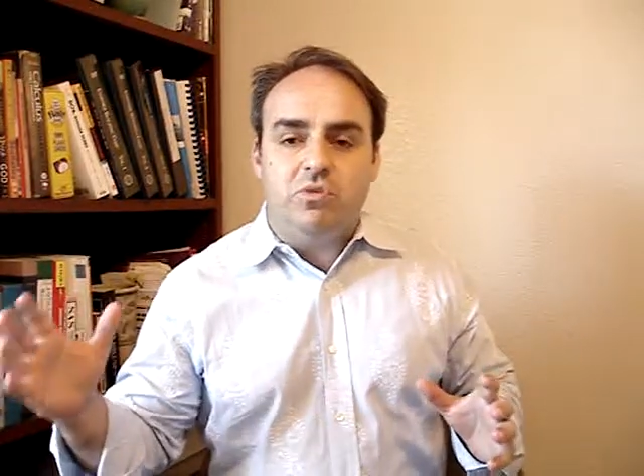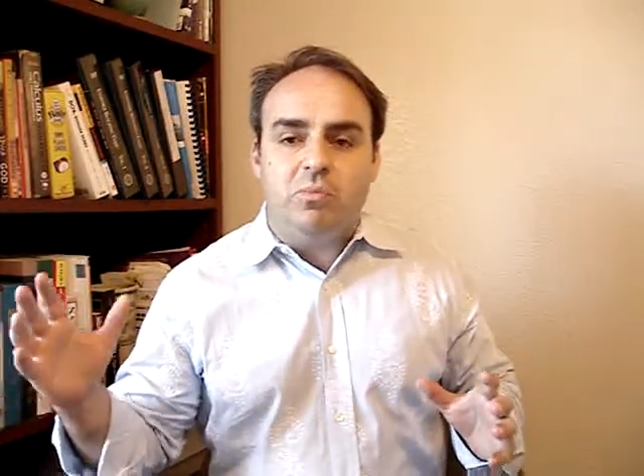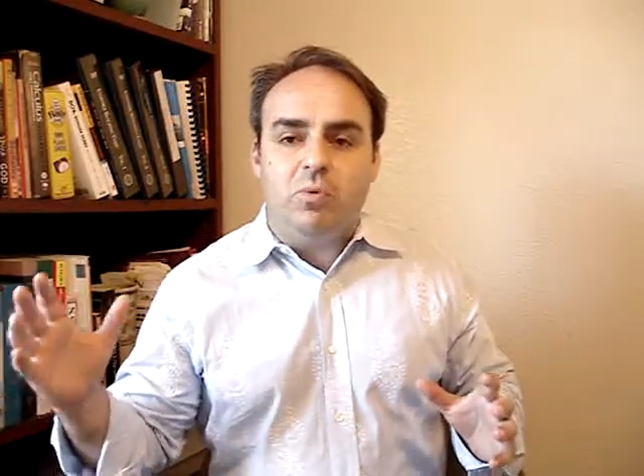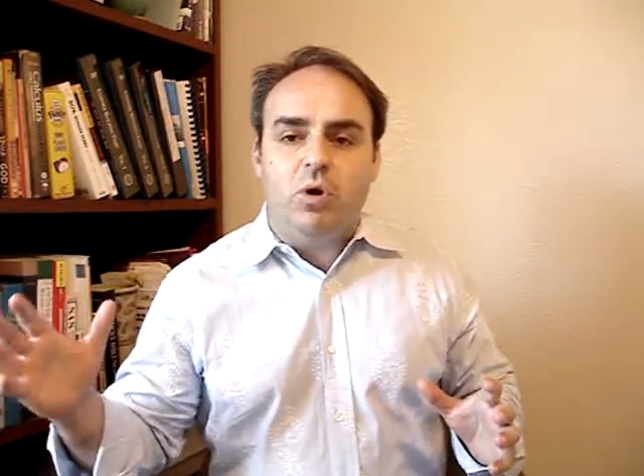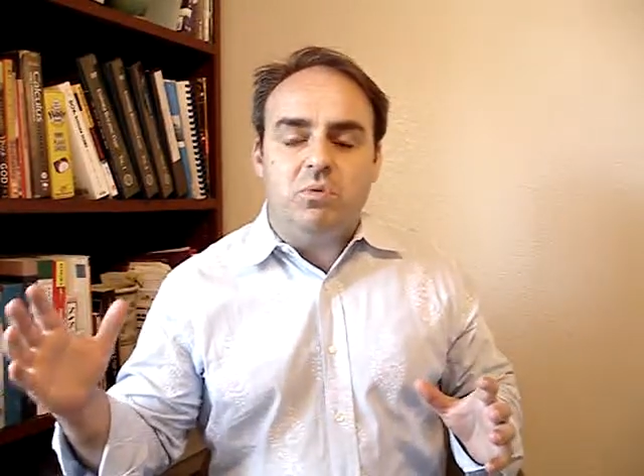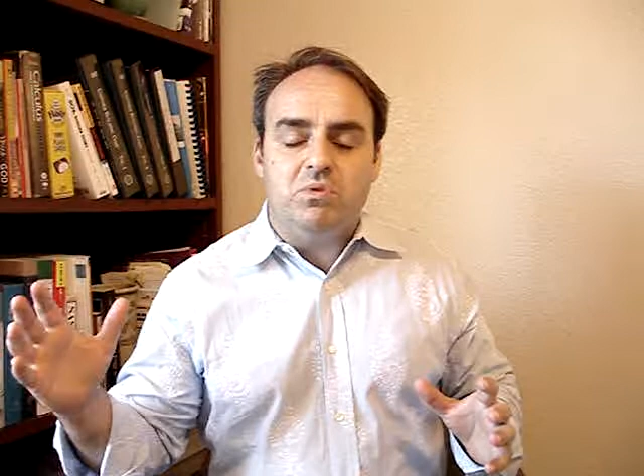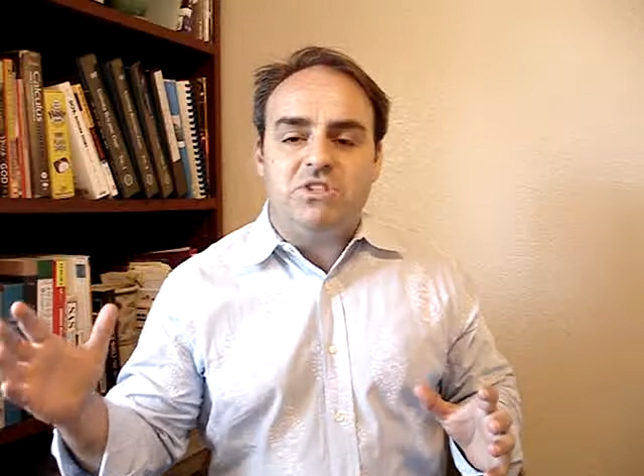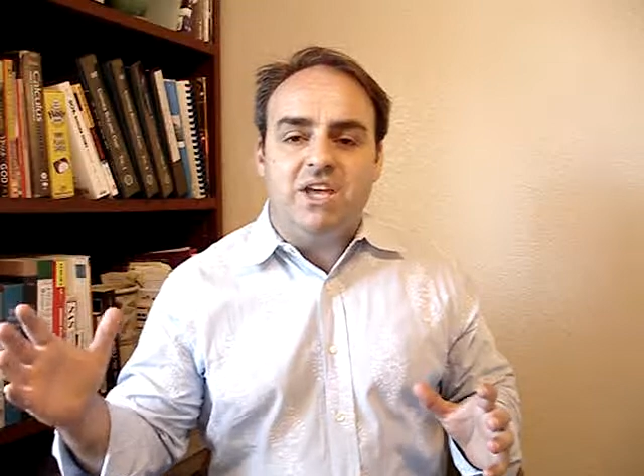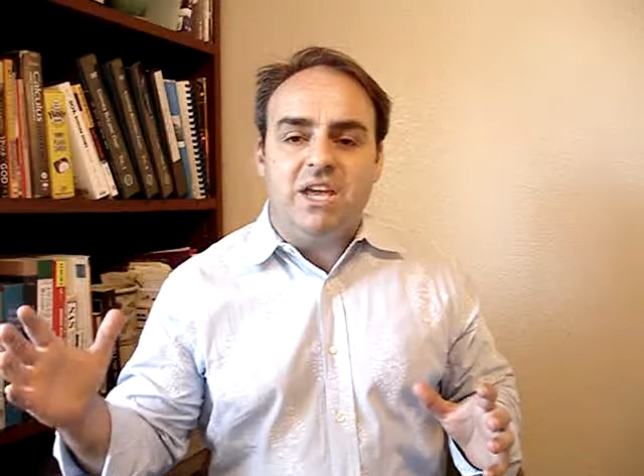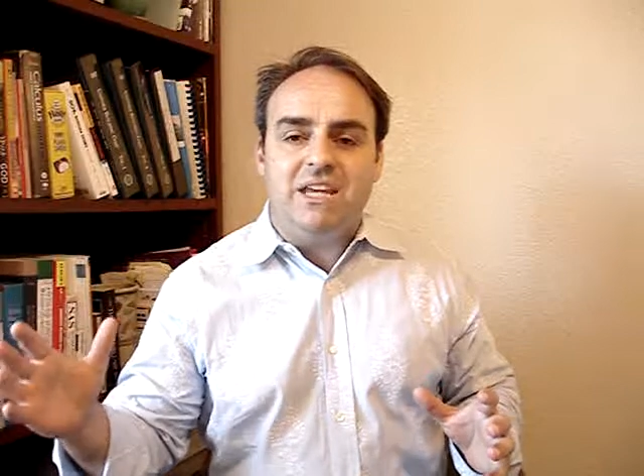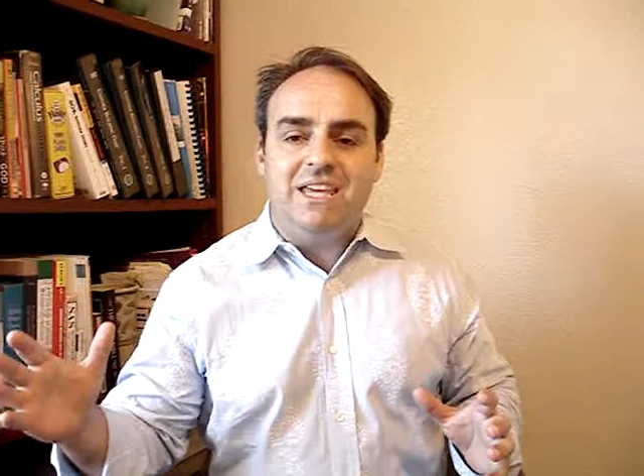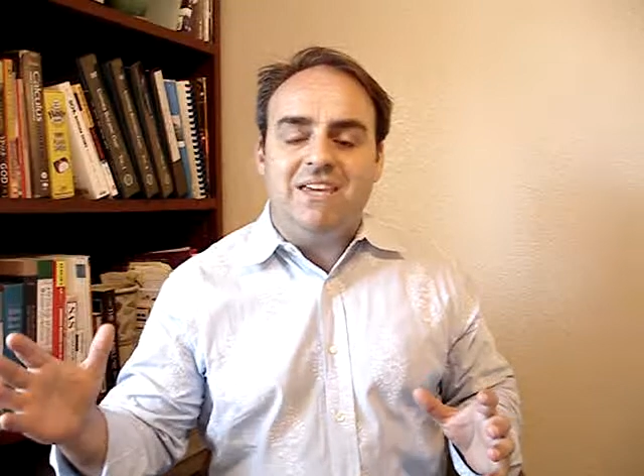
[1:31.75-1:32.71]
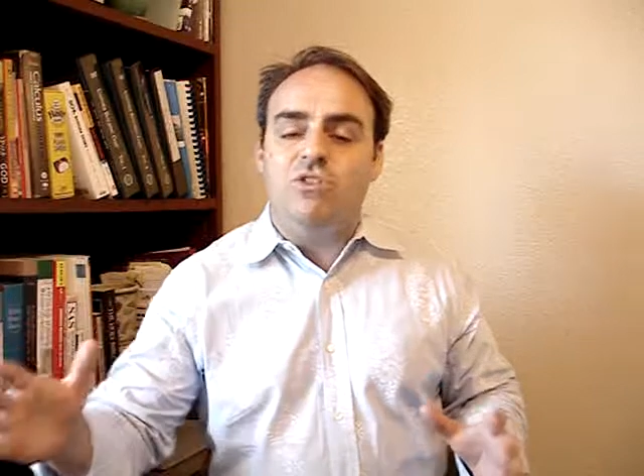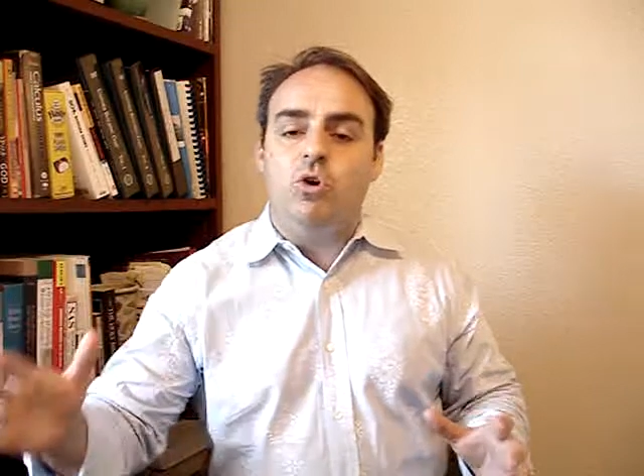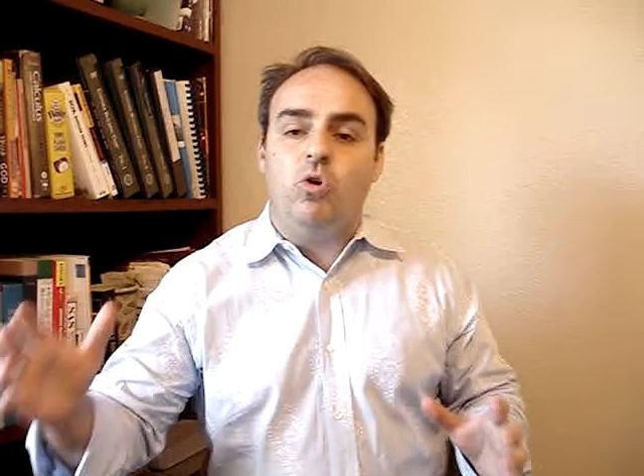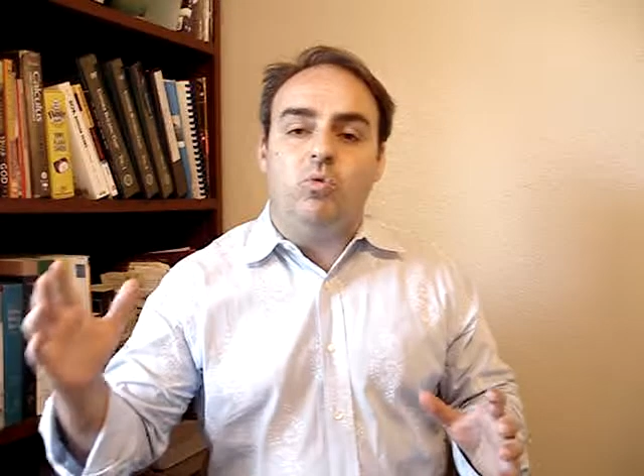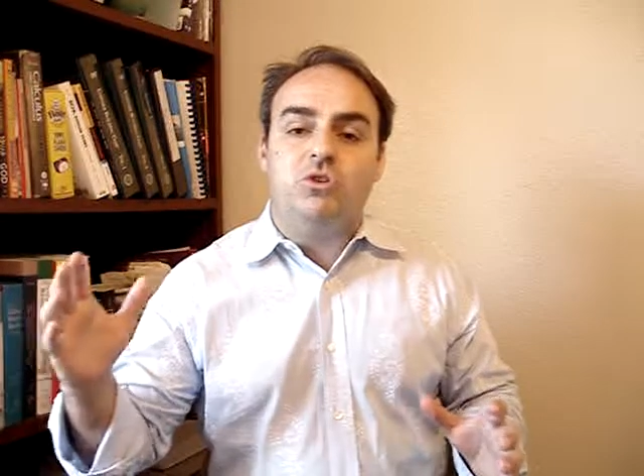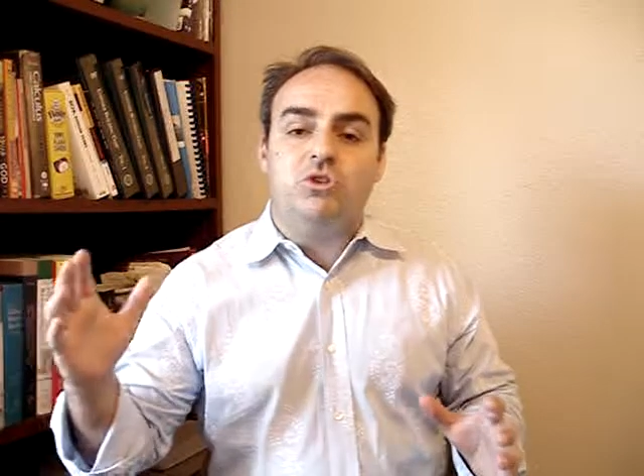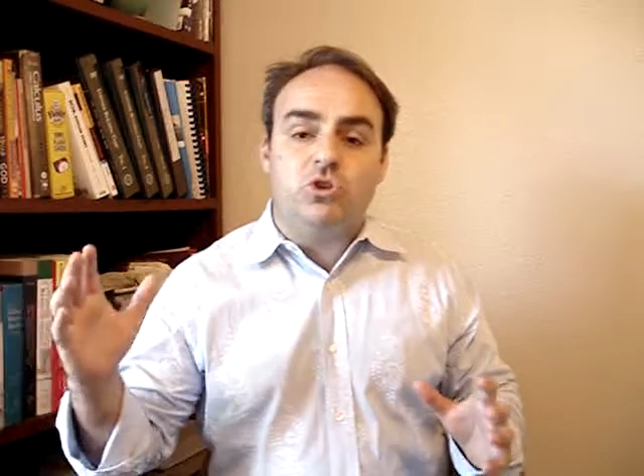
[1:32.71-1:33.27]
boy was saying, even
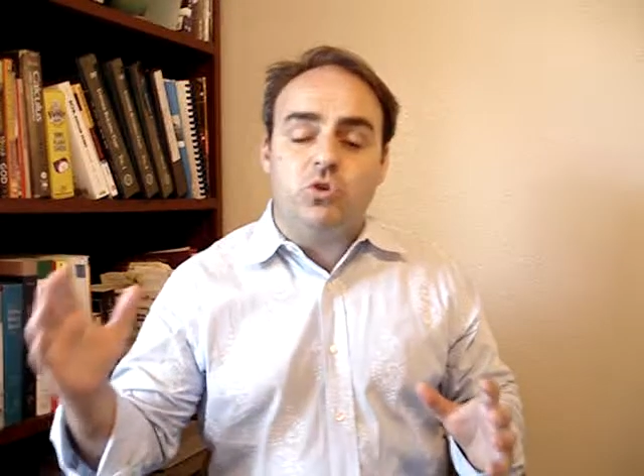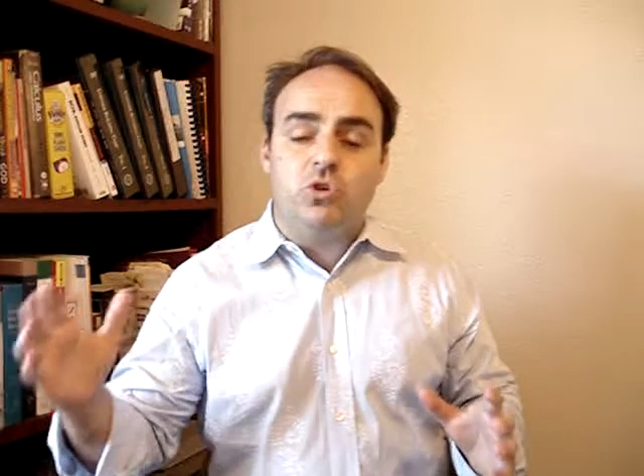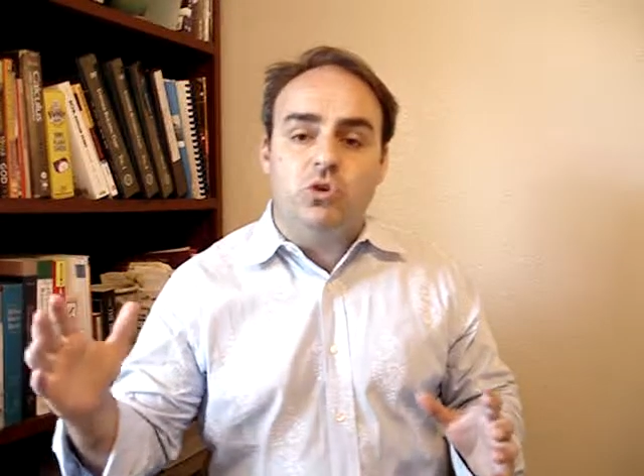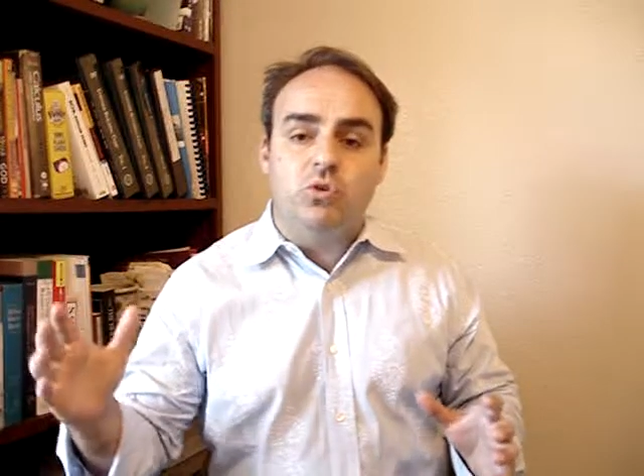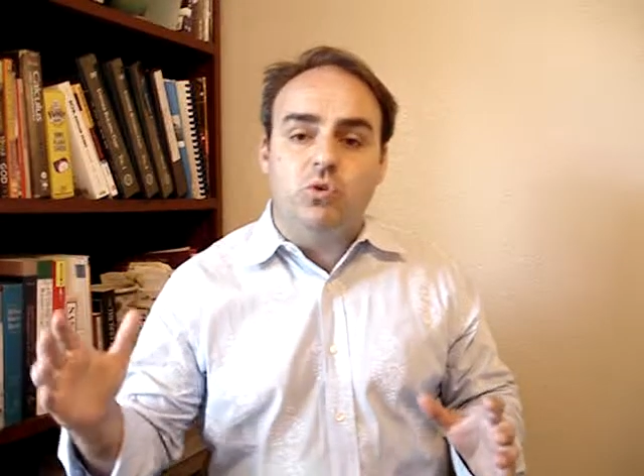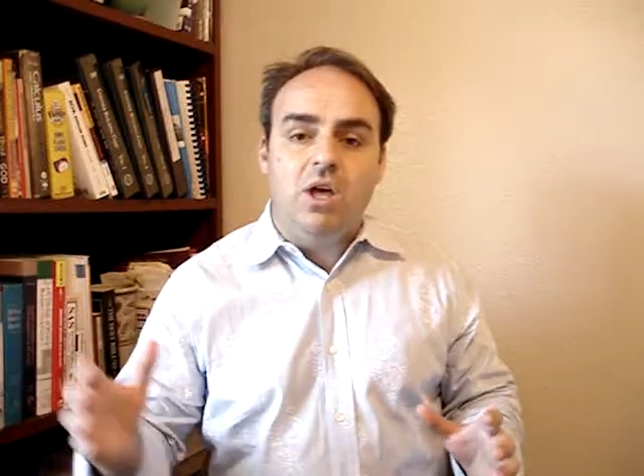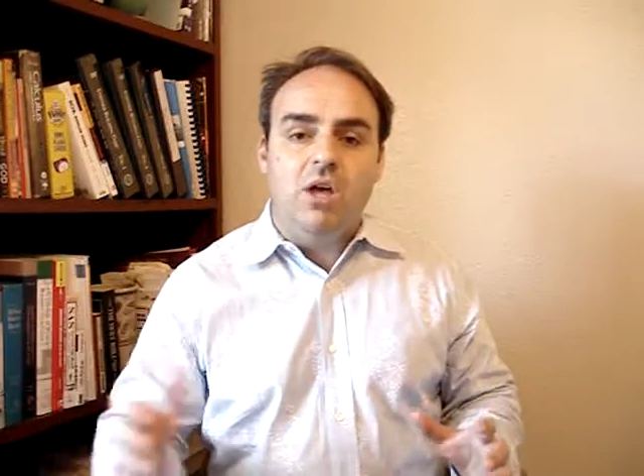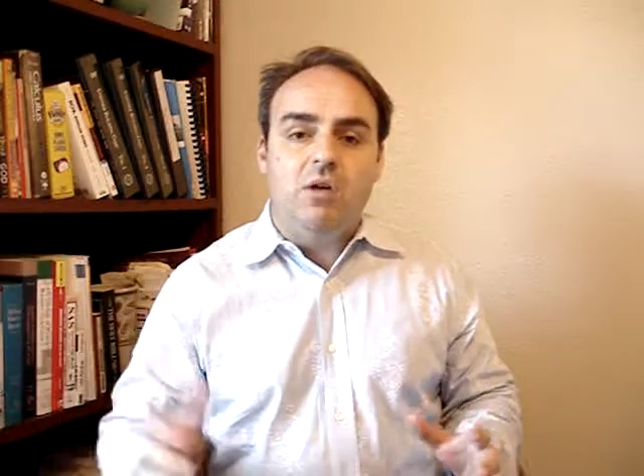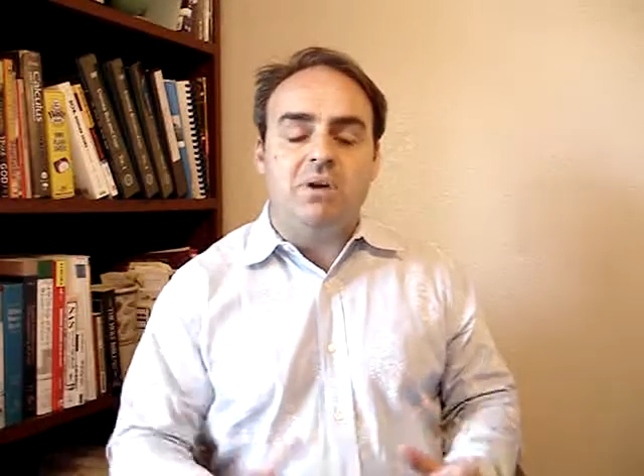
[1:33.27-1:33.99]
though it was true,